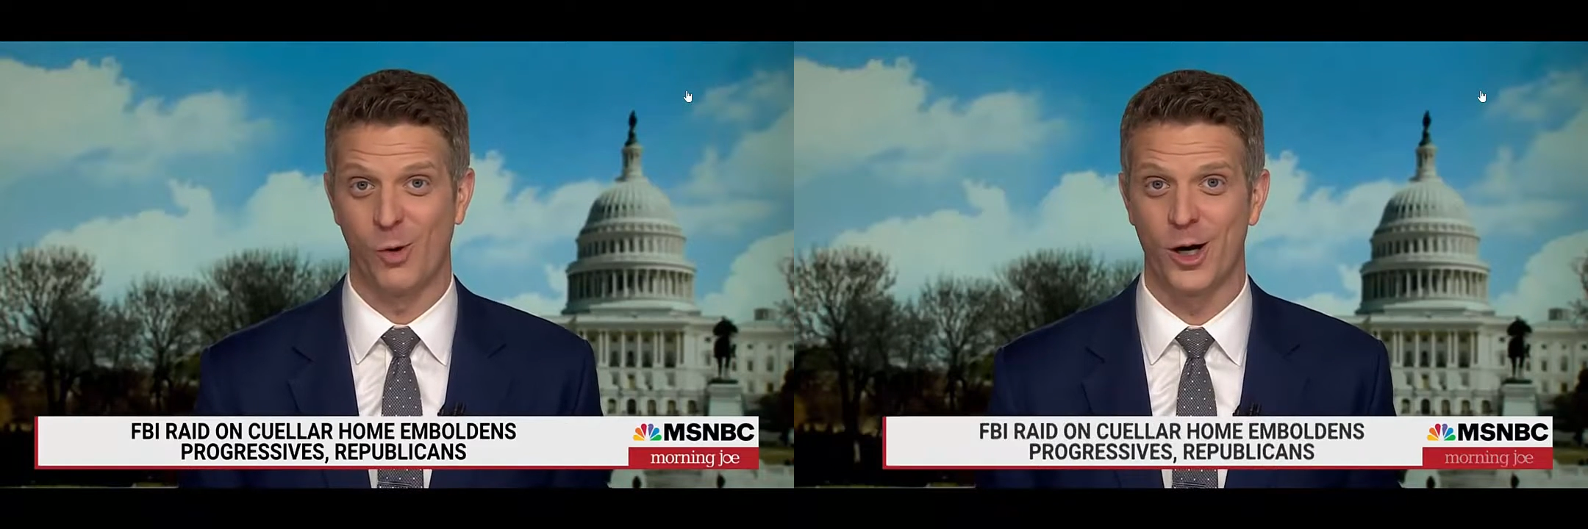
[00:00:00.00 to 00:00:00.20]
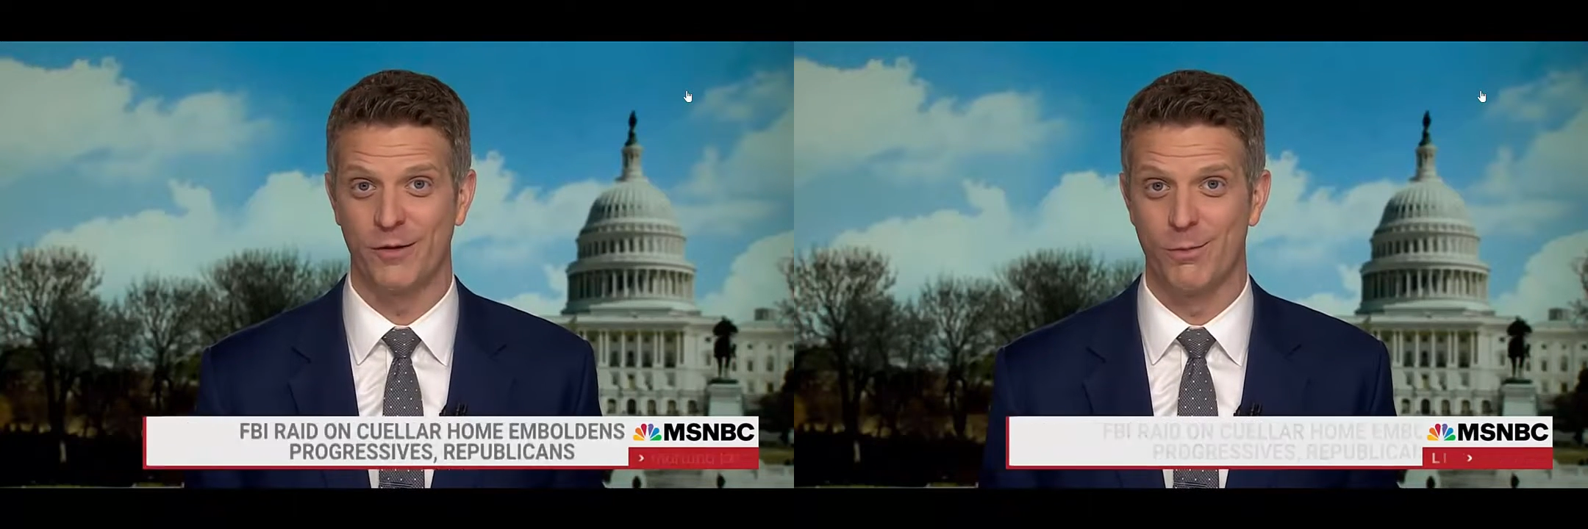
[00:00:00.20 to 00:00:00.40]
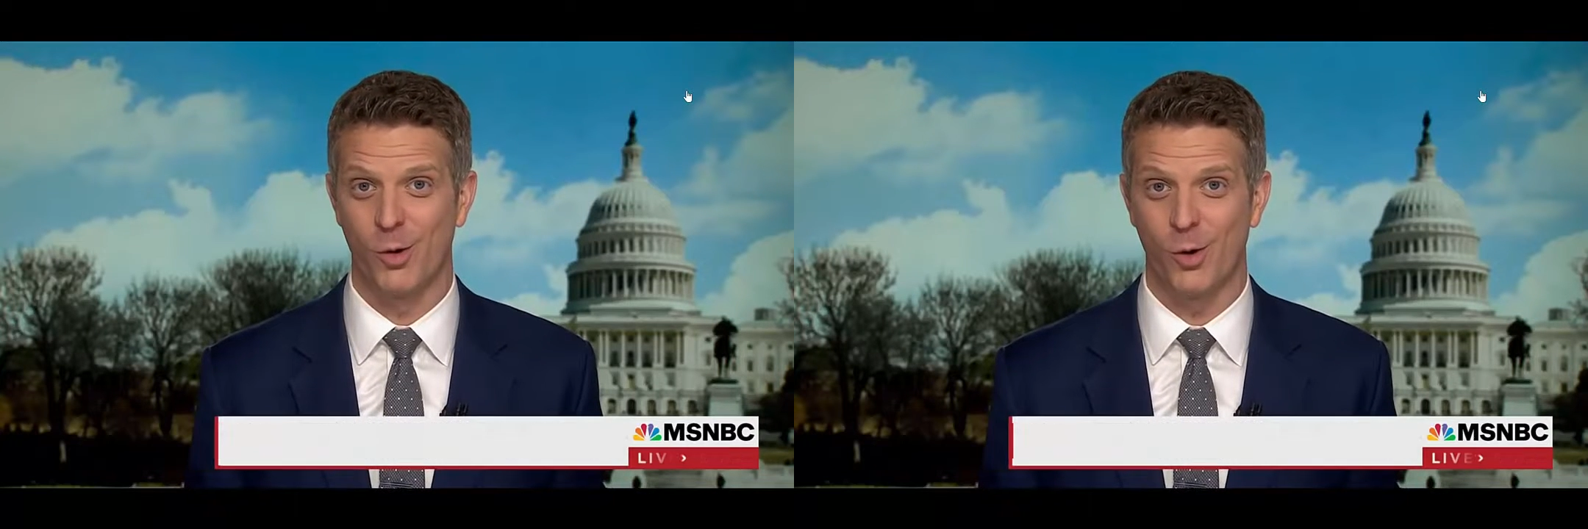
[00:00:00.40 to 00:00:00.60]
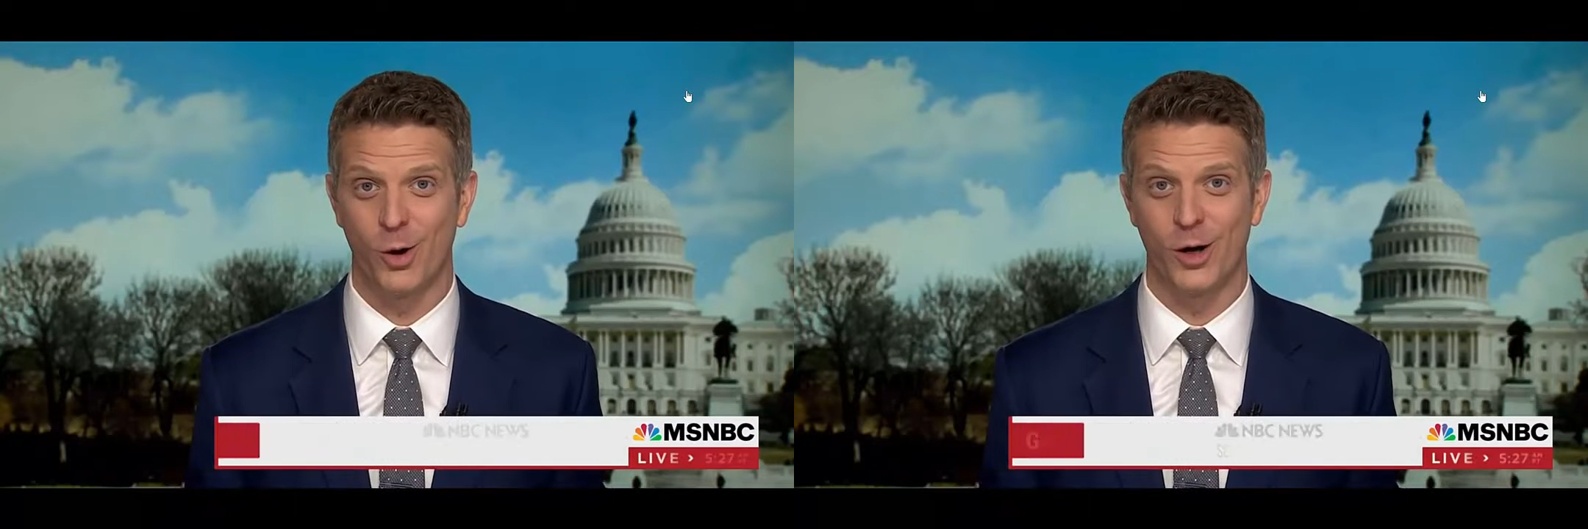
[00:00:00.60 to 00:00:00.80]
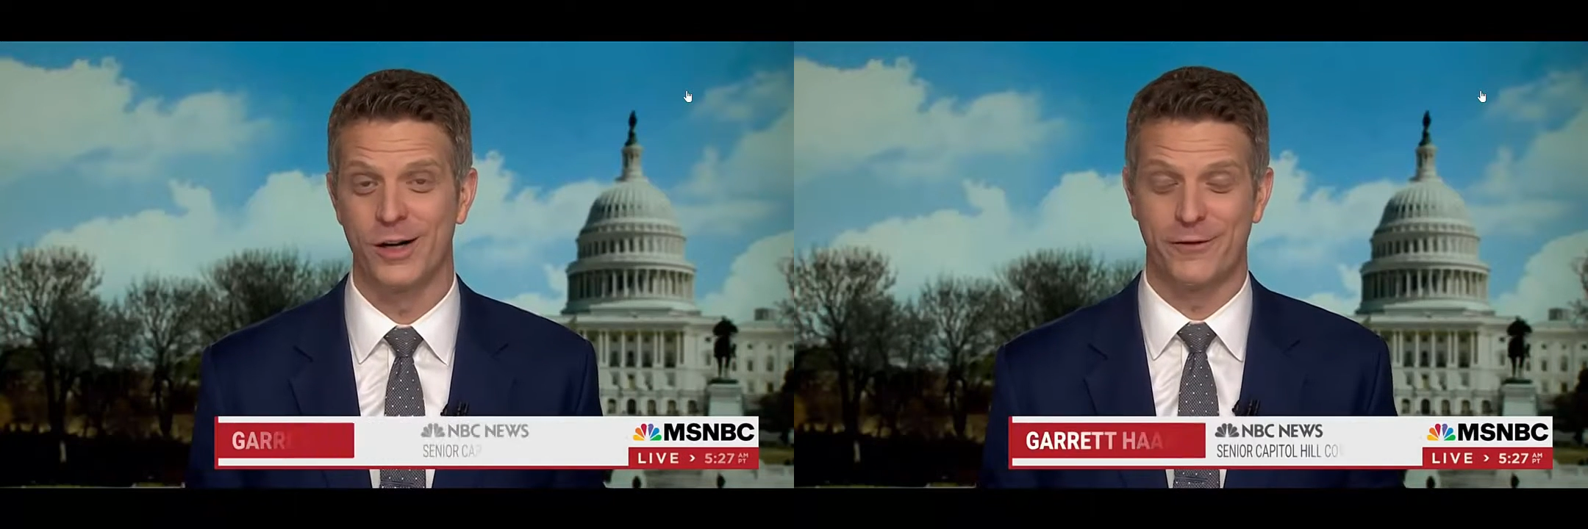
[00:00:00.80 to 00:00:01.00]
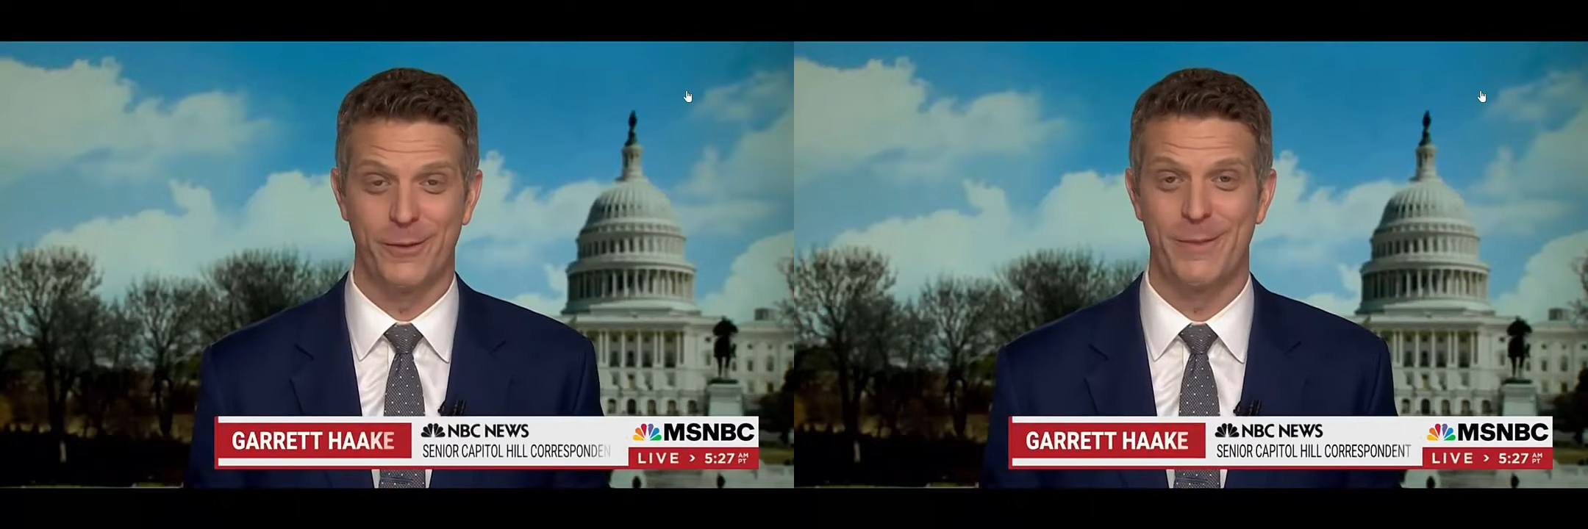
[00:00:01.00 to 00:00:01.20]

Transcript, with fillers: more information